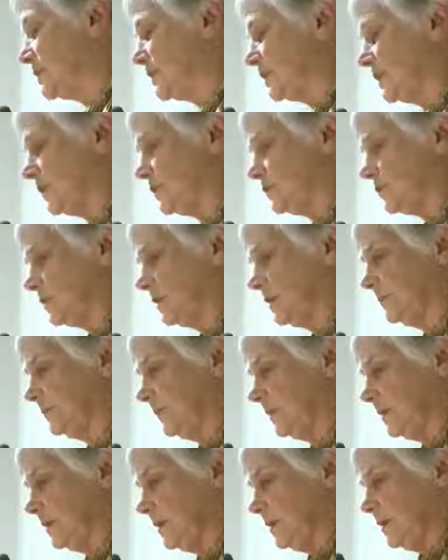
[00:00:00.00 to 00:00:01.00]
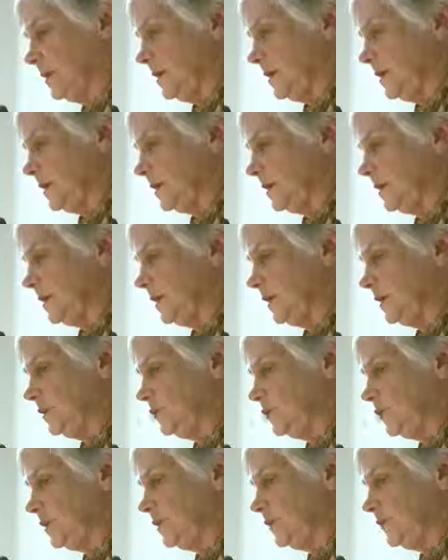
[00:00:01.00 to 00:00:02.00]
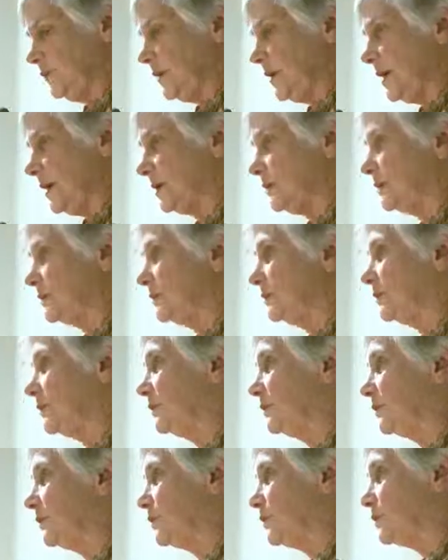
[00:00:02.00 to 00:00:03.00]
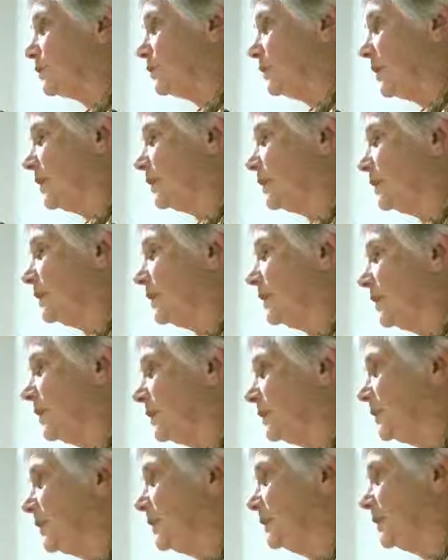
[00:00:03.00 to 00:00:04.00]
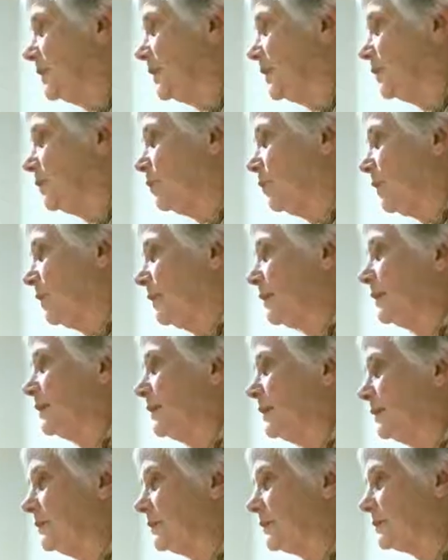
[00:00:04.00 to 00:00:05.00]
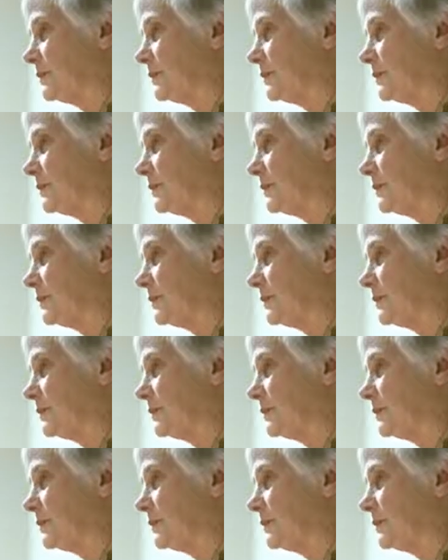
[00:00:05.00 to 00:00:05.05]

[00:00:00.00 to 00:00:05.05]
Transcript: the country. Ignore the fact that there is greater income inequality in this